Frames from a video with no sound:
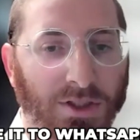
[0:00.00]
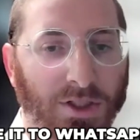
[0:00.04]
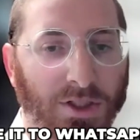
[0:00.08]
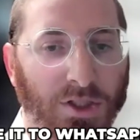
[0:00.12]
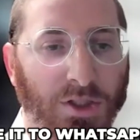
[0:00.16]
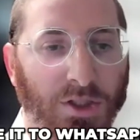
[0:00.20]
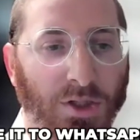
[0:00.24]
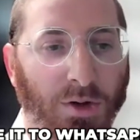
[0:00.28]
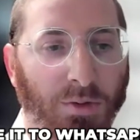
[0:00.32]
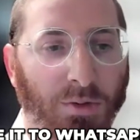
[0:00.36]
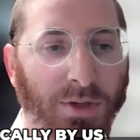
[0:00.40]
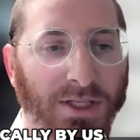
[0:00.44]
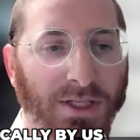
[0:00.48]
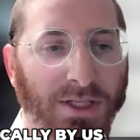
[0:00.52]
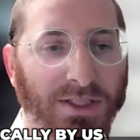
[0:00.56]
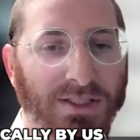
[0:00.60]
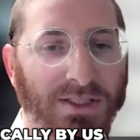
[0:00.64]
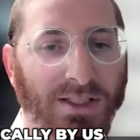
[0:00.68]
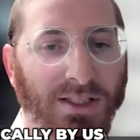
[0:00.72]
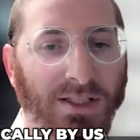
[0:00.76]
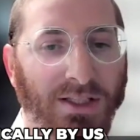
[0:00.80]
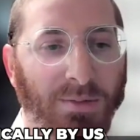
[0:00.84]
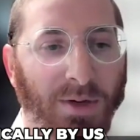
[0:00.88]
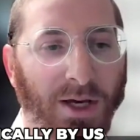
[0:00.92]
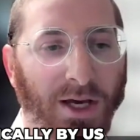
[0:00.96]
So
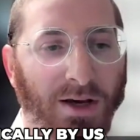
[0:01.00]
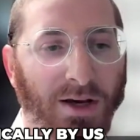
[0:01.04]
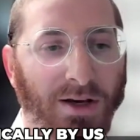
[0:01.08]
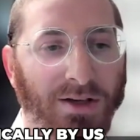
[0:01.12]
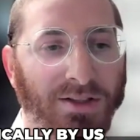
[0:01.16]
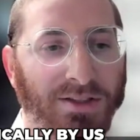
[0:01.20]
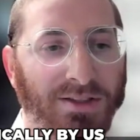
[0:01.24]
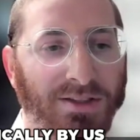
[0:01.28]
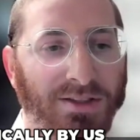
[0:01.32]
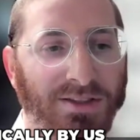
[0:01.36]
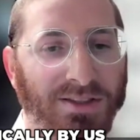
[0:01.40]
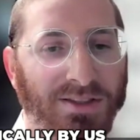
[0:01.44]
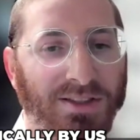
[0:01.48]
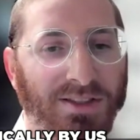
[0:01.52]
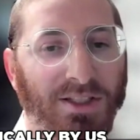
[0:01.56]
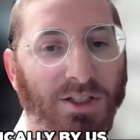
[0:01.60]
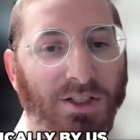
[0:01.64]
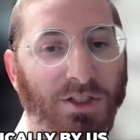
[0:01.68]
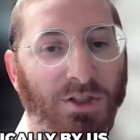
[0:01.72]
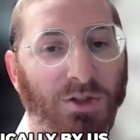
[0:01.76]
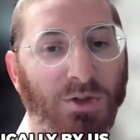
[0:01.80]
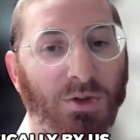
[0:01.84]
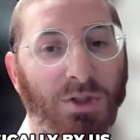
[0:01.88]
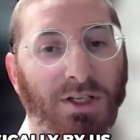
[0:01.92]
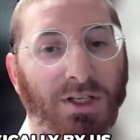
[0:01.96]
basically, by us,
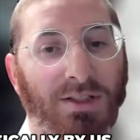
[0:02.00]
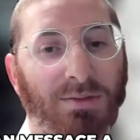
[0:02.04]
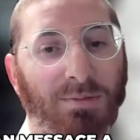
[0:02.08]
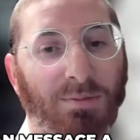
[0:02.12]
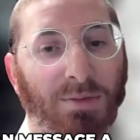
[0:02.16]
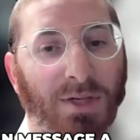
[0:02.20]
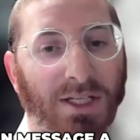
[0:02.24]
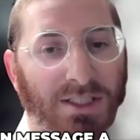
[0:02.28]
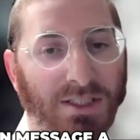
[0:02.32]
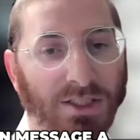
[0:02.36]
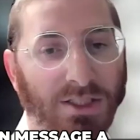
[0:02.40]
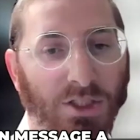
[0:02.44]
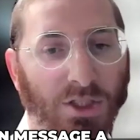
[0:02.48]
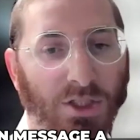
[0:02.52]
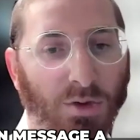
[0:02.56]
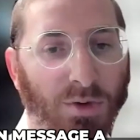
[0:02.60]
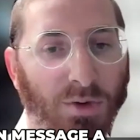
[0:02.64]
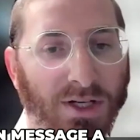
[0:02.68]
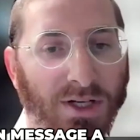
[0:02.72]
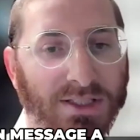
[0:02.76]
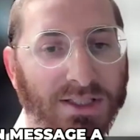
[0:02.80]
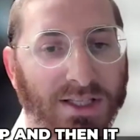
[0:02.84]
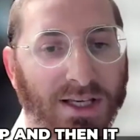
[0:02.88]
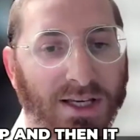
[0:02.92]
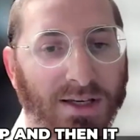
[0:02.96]
you can message a
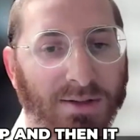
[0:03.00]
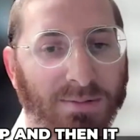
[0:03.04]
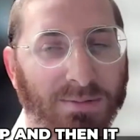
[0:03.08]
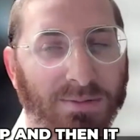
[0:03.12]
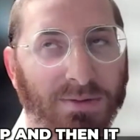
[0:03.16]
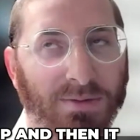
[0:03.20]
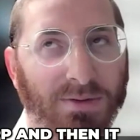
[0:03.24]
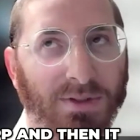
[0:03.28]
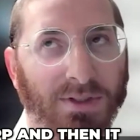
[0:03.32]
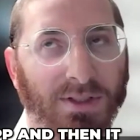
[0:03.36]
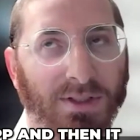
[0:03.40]
WhatsApp,